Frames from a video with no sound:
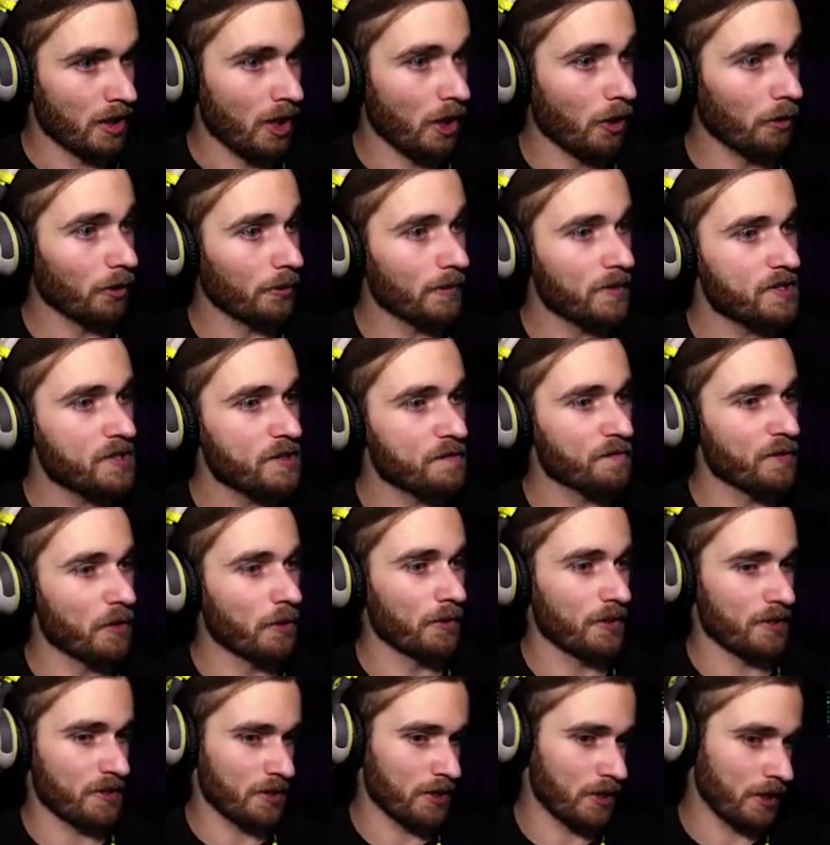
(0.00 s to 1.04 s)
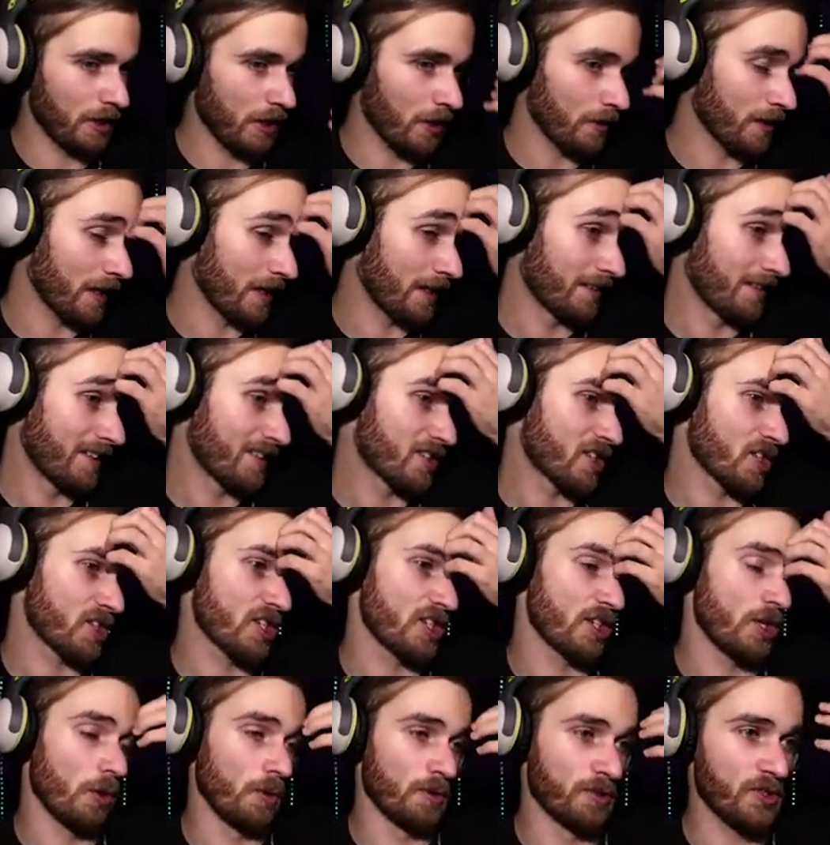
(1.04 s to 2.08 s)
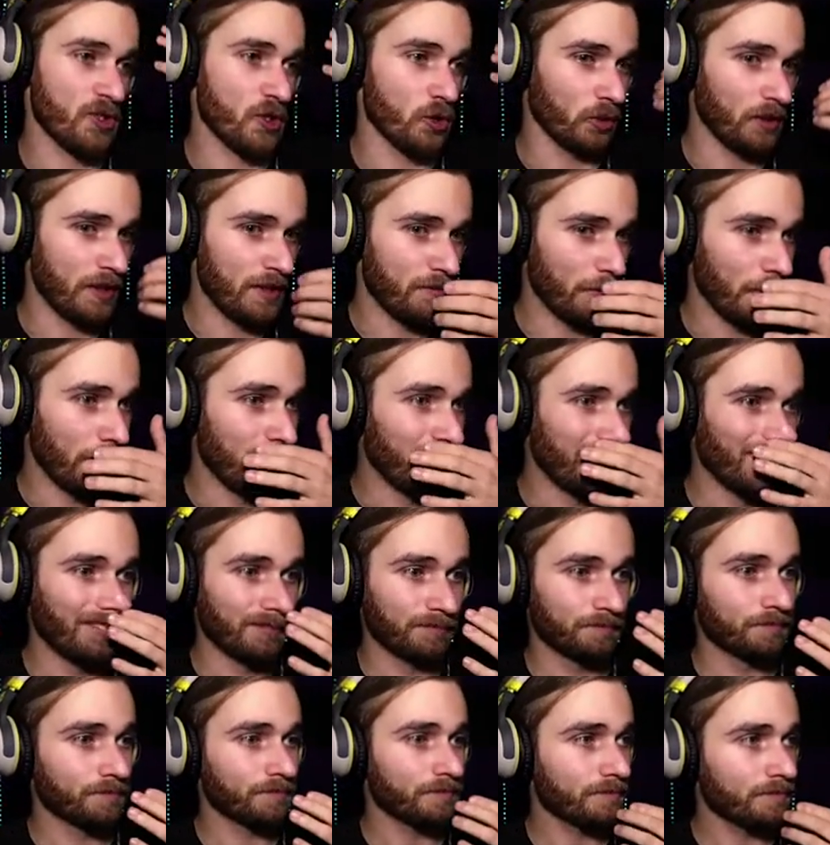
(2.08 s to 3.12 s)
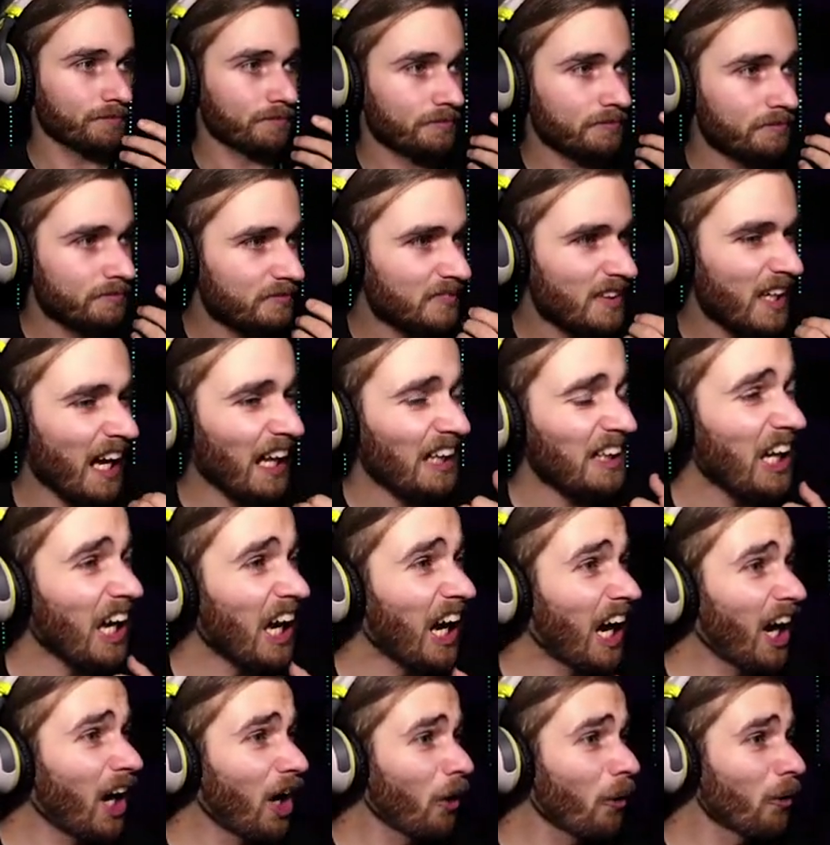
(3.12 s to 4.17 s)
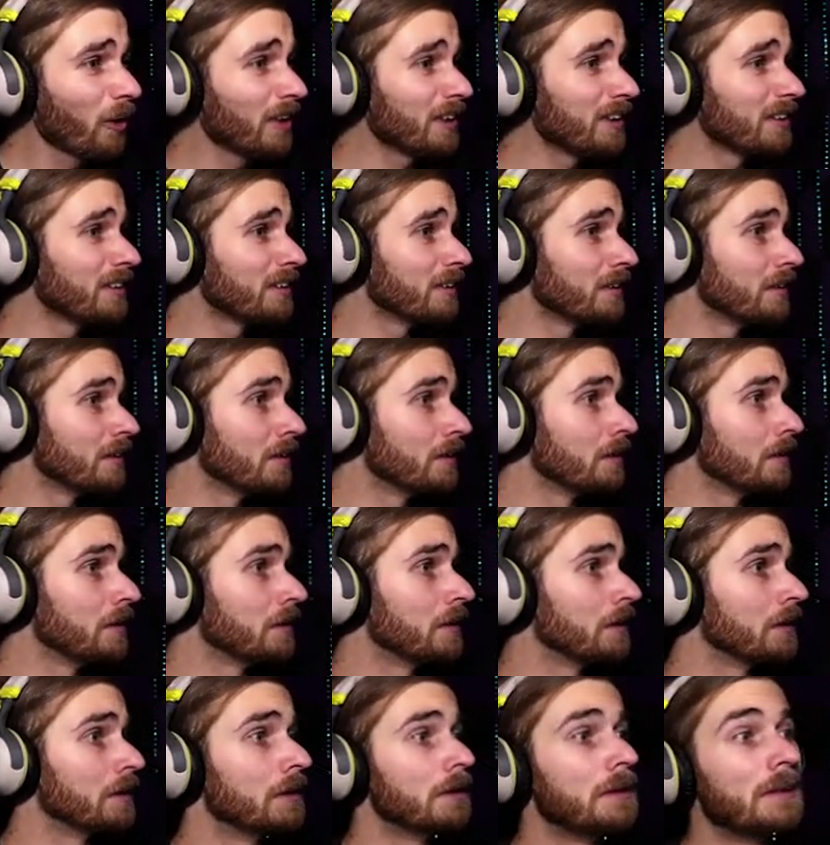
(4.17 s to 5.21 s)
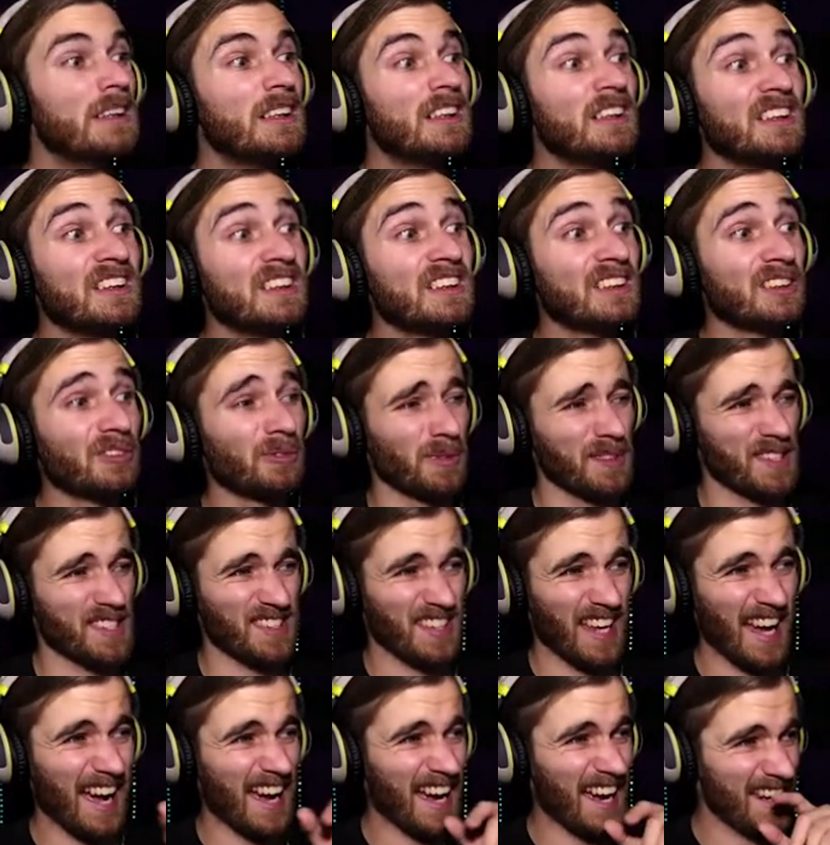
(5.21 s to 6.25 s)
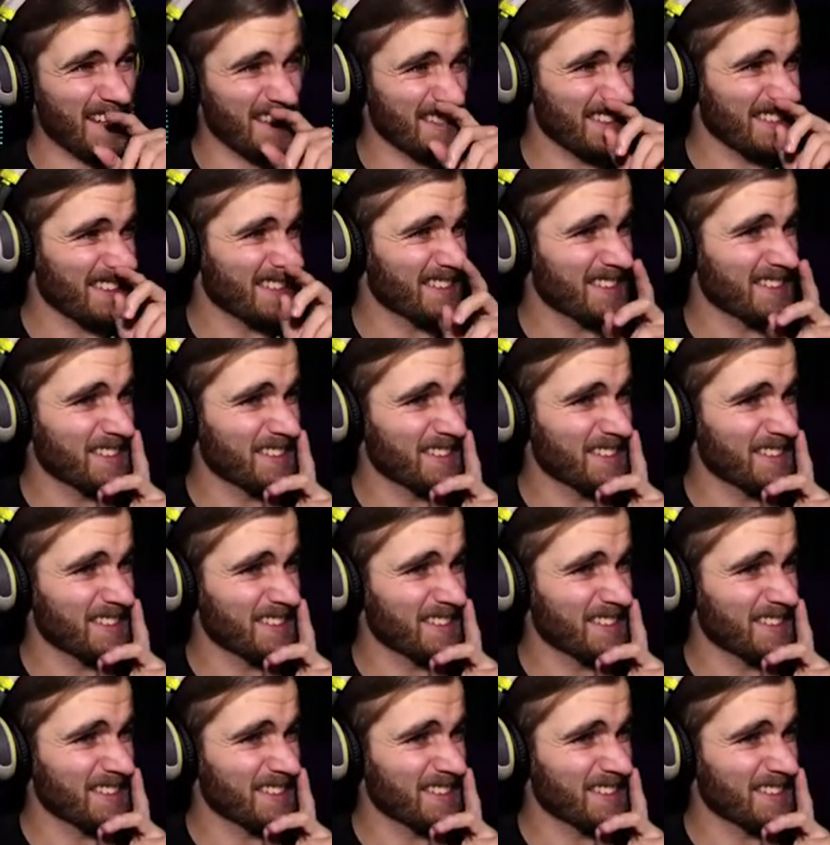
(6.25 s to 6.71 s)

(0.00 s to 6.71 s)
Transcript: Oh, there is a phone on the hook. Okay, it's just an old school-y one. Hello? What's that?